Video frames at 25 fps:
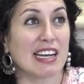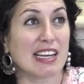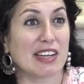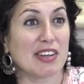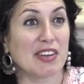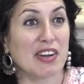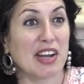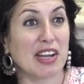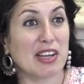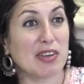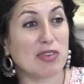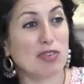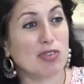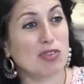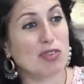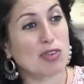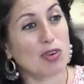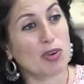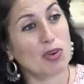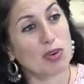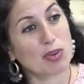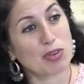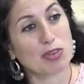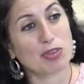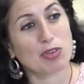you know, I used to
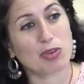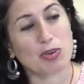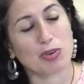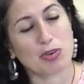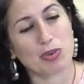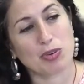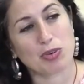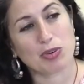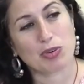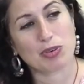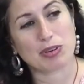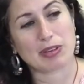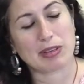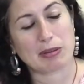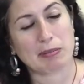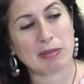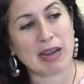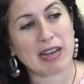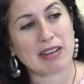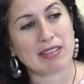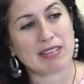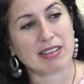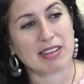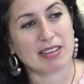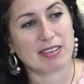go to
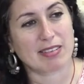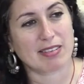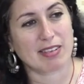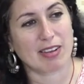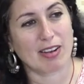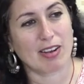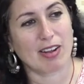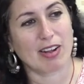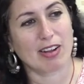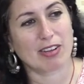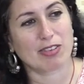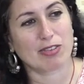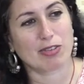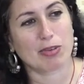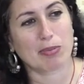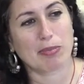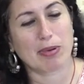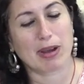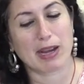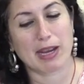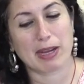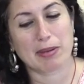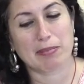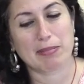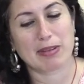Damascus a lot to
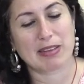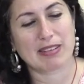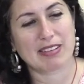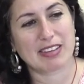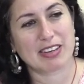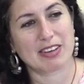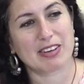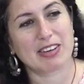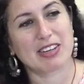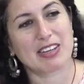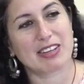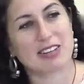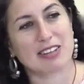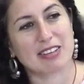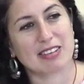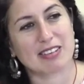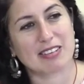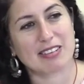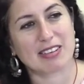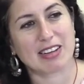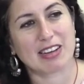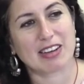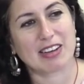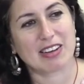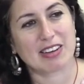buy
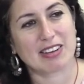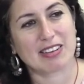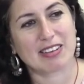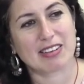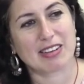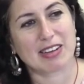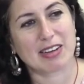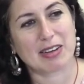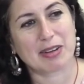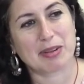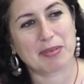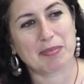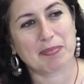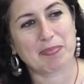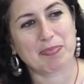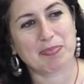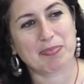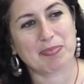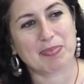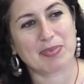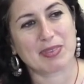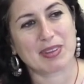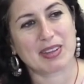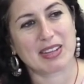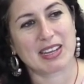materials and um,
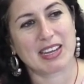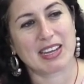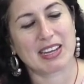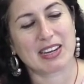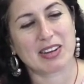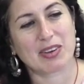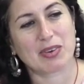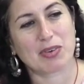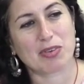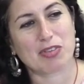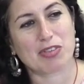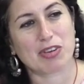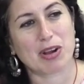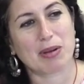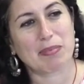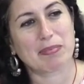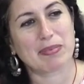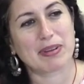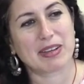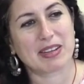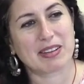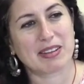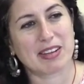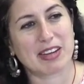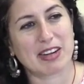and go
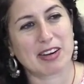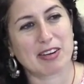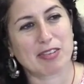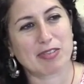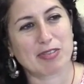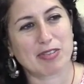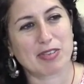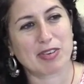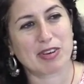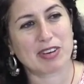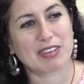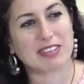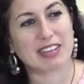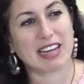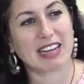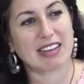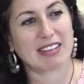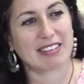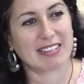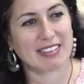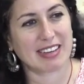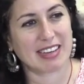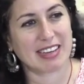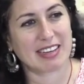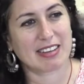shopping there for
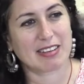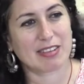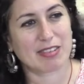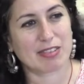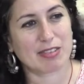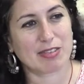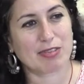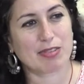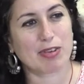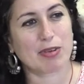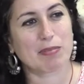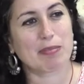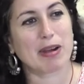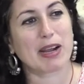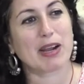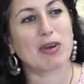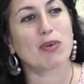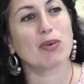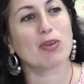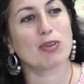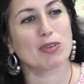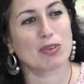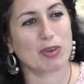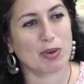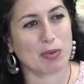textiles, textiles. for my
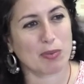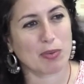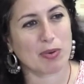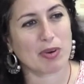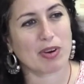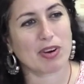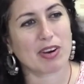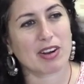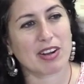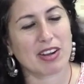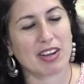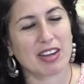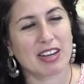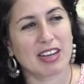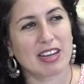older work.